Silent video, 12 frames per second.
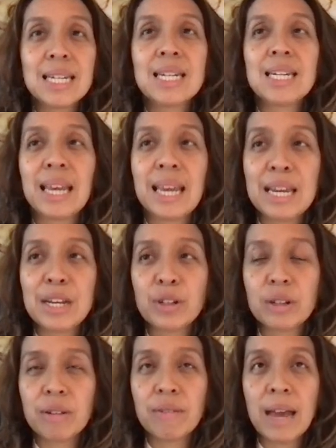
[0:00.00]

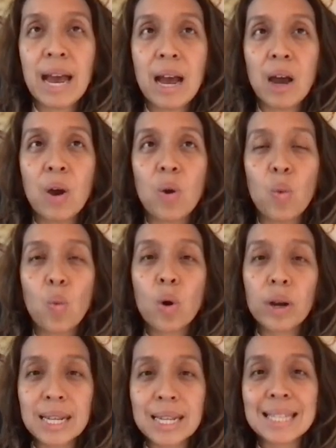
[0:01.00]
indication of how
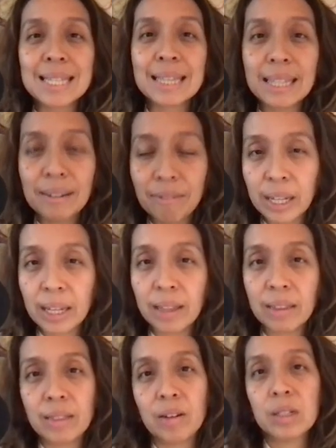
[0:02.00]
one is living
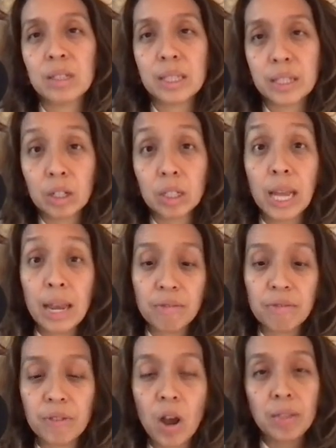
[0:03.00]
their, their
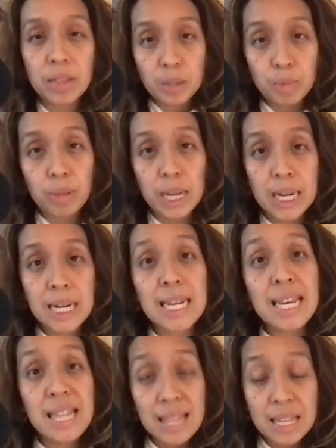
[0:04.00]
life on this planet
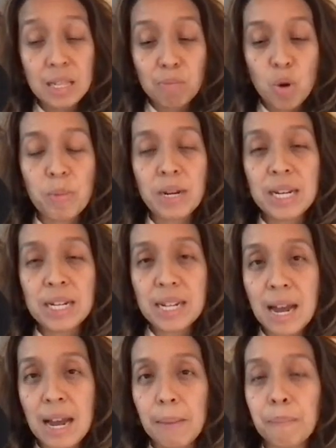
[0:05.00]
in this moment in
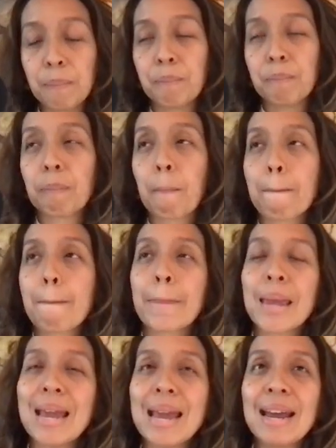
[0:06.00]
time.
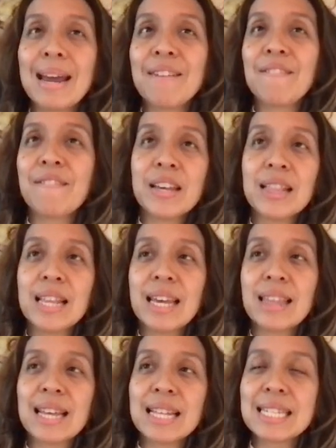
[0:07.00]
And I feel
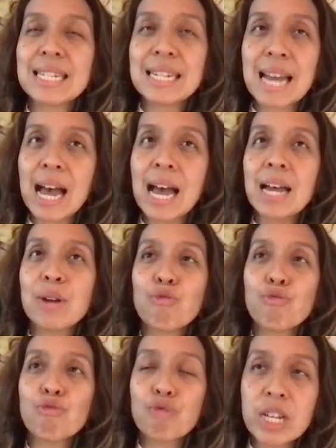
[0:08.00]
like that's not
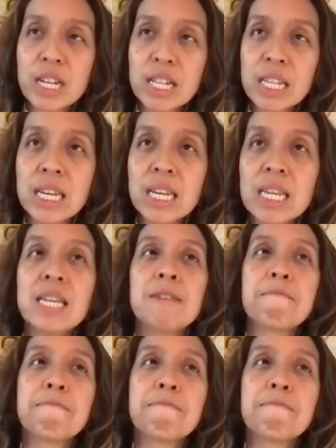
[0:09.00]
really